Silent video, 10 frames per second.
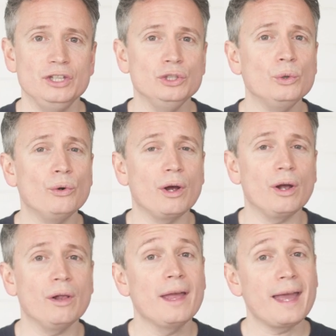to the
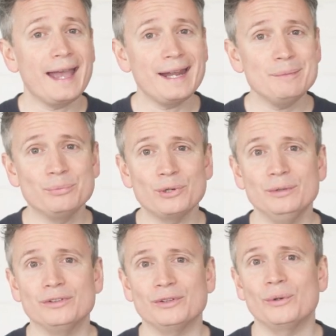URL and
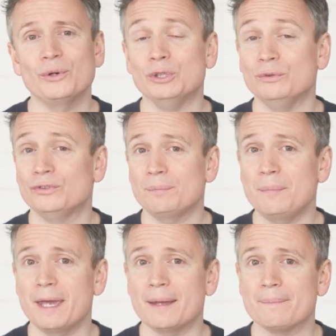protocol you
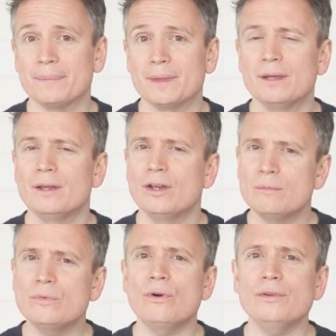submit.
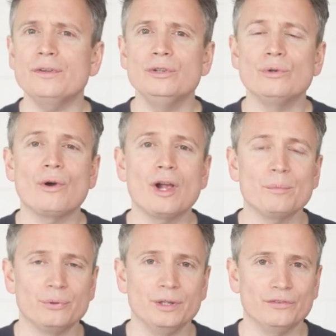More on the
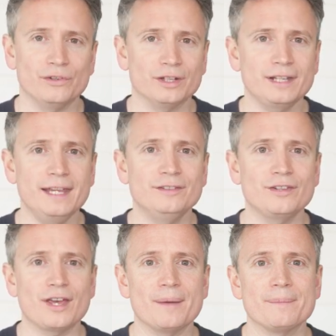URL prefix
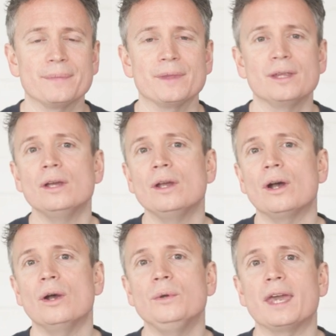later.
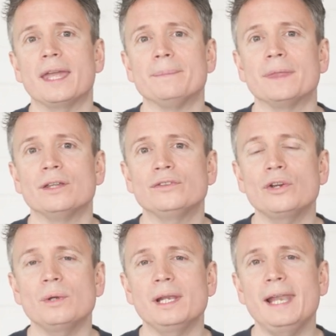Okay,
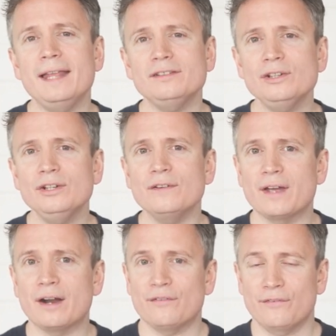so let's look at
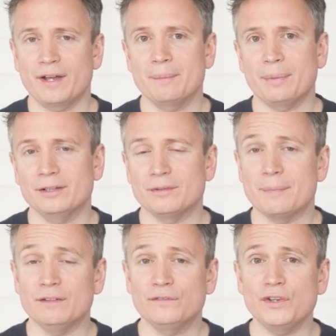verifying by
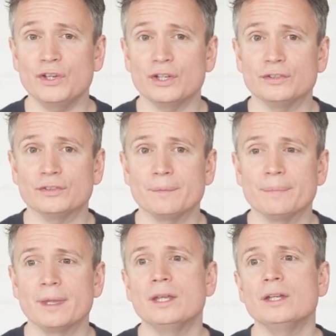domain
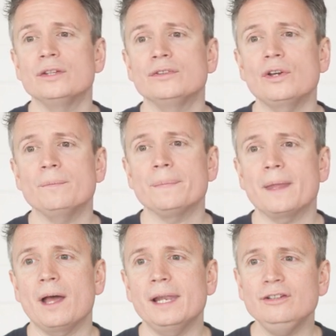first. So
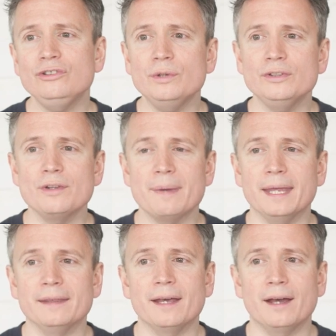I'll enter a
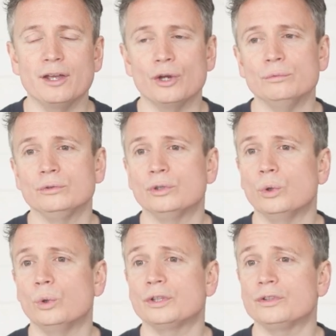domain that I own
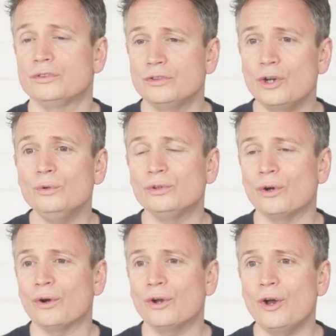called
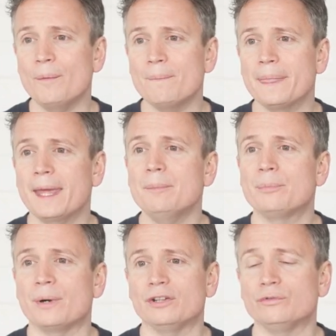snow.com
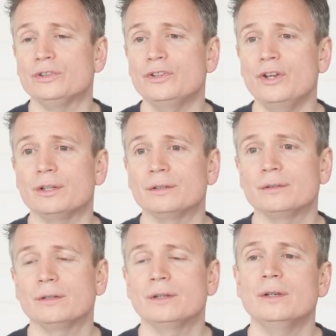and press
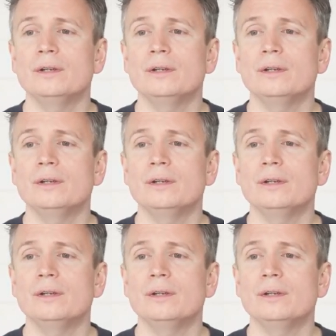return.